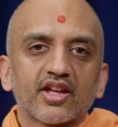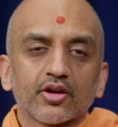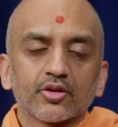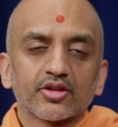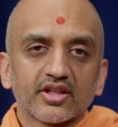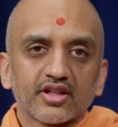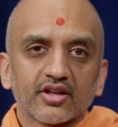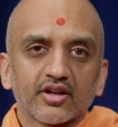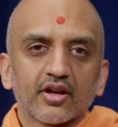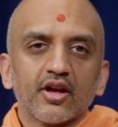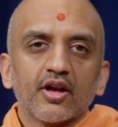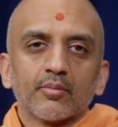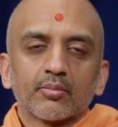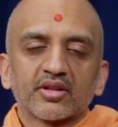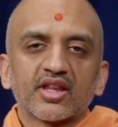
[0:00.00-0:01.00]
killed the deer,
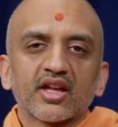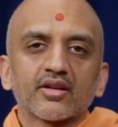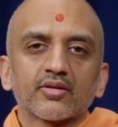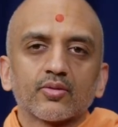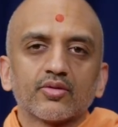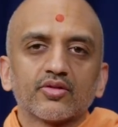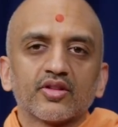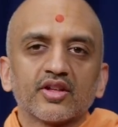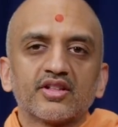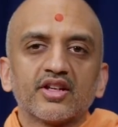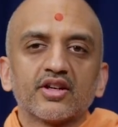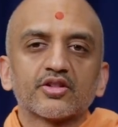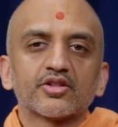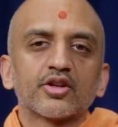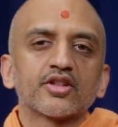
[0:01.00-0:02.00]
but then the
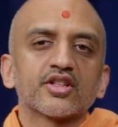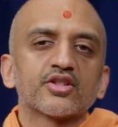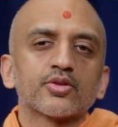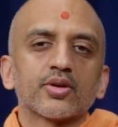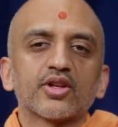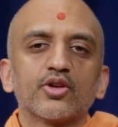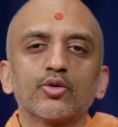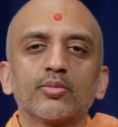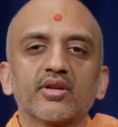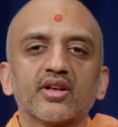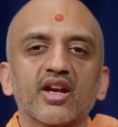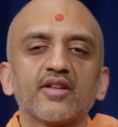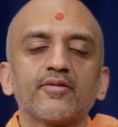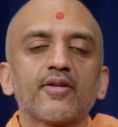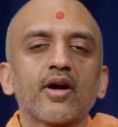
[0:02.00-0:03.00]
deer turned into a human,
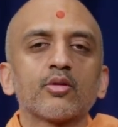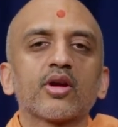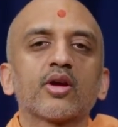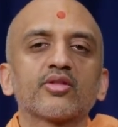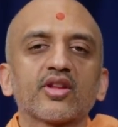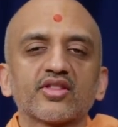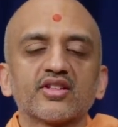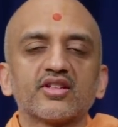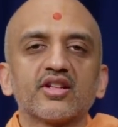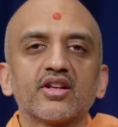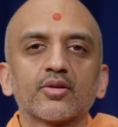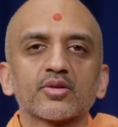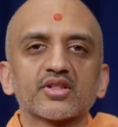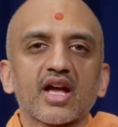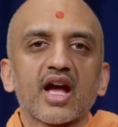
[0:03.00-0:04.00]
and he found out that the
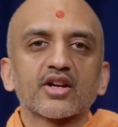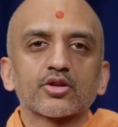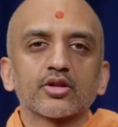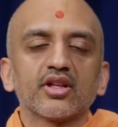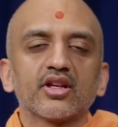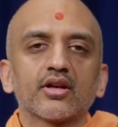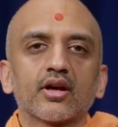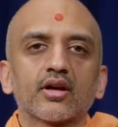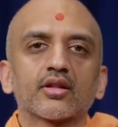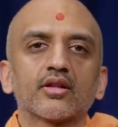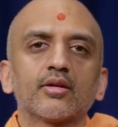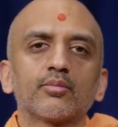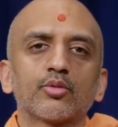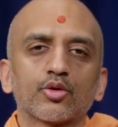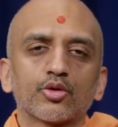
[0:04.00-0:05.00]
deer was actually
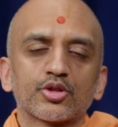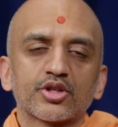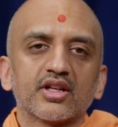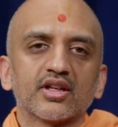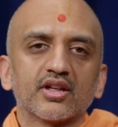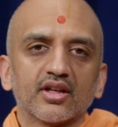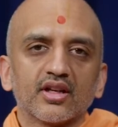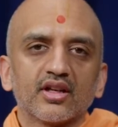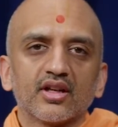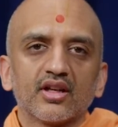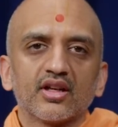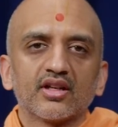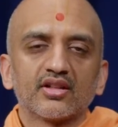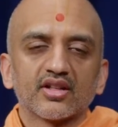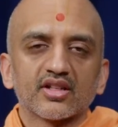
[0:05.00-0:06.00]
Kardam Rushi,
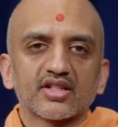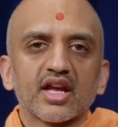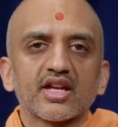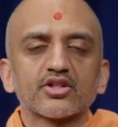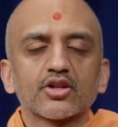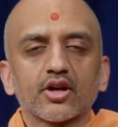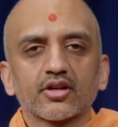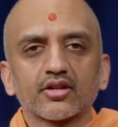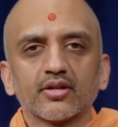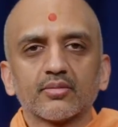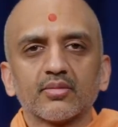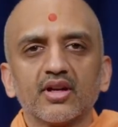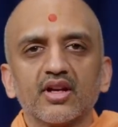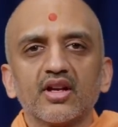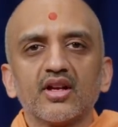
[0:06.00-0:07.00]
the sage
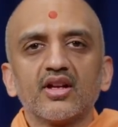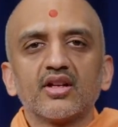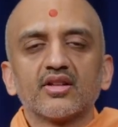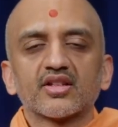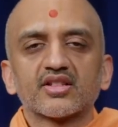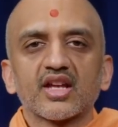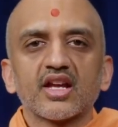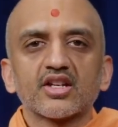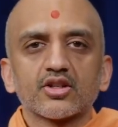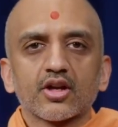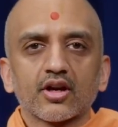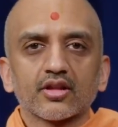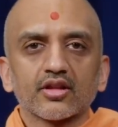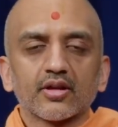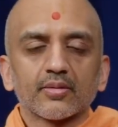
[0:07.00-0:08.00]
Kardam. The sage
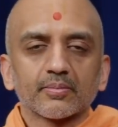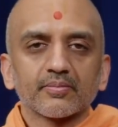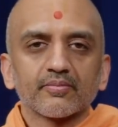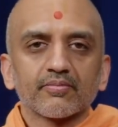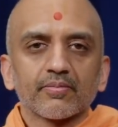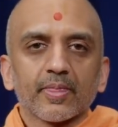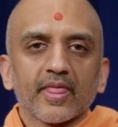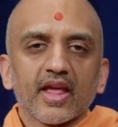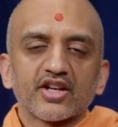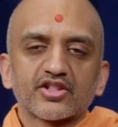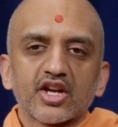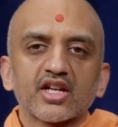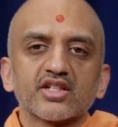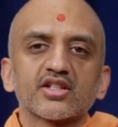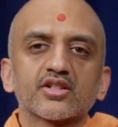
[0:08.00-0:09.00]
Kardam had
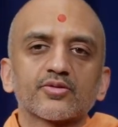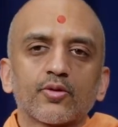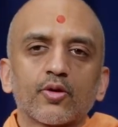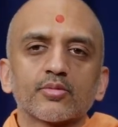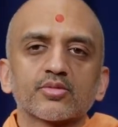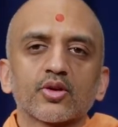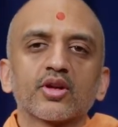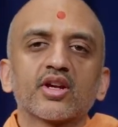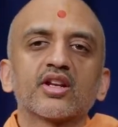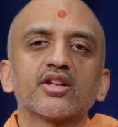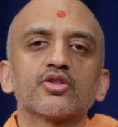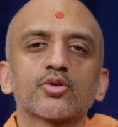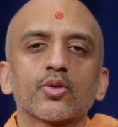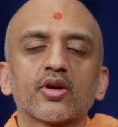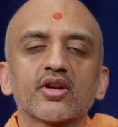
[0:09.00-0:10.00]
changed his form so he could
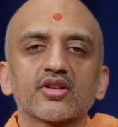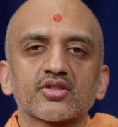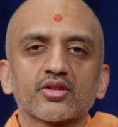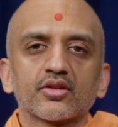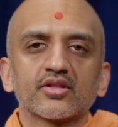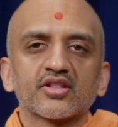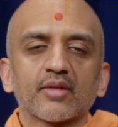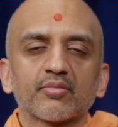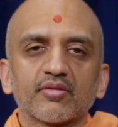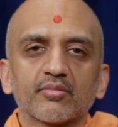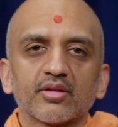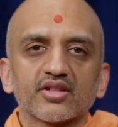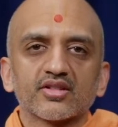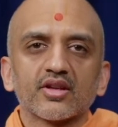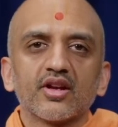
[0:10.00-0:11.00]
enjoy a certain type of
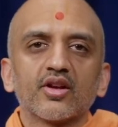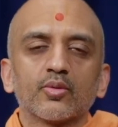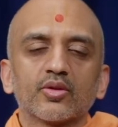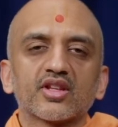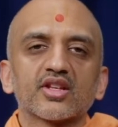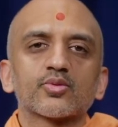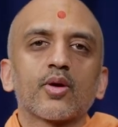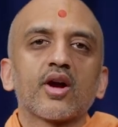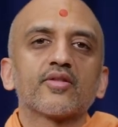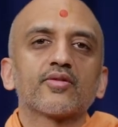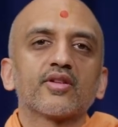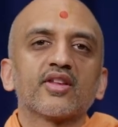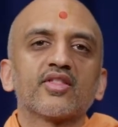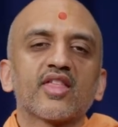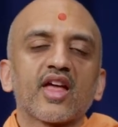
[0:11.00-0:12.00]
bliss with his
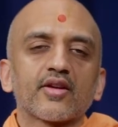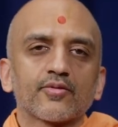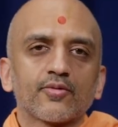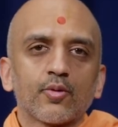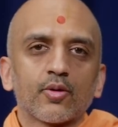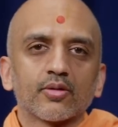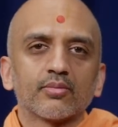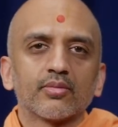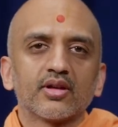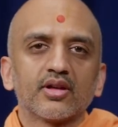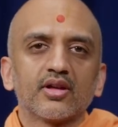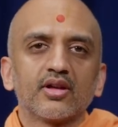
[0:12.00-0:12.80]
wife in that form.